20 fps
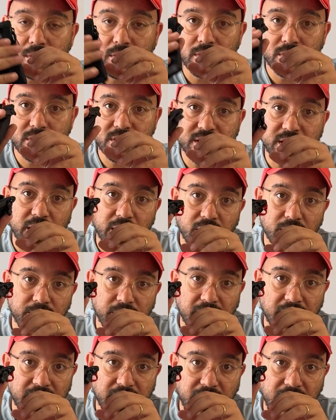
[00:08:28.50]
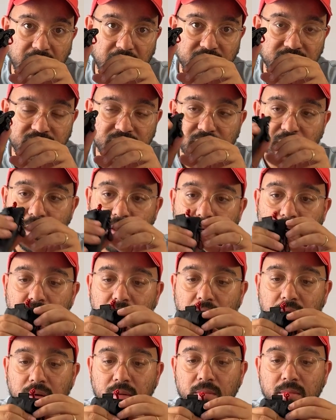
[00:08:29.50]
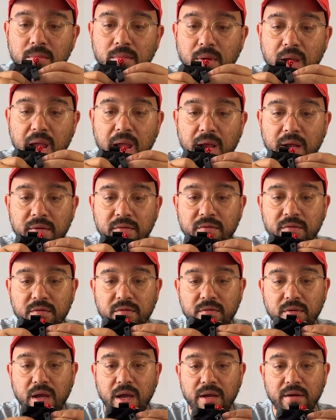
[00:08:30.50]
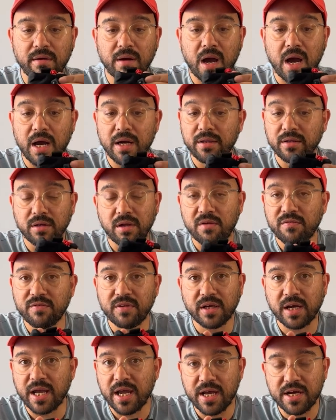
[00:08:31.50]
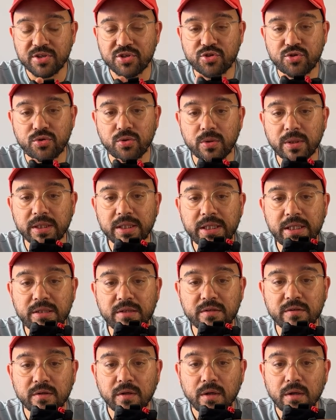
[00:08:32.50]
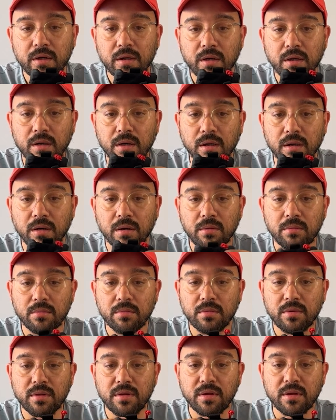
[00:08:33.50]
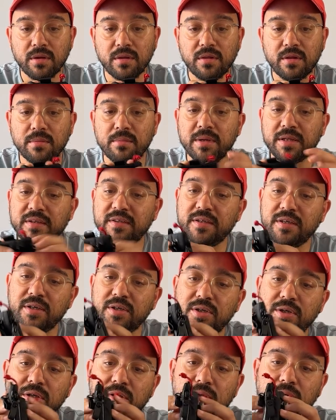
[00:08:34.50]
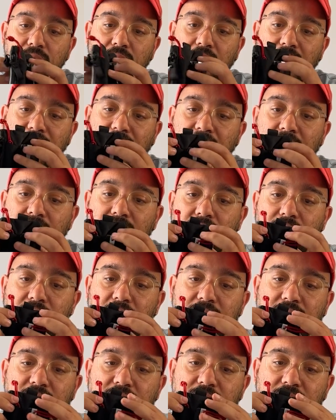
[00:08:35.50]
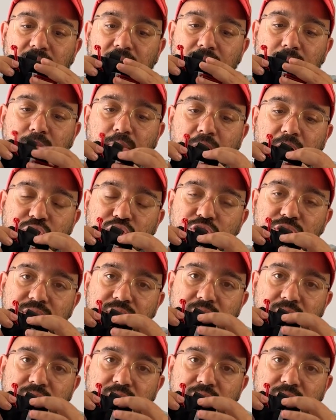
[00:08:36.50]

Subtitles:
setup I have. And I love the KS2 Elite. The material, again, it bunches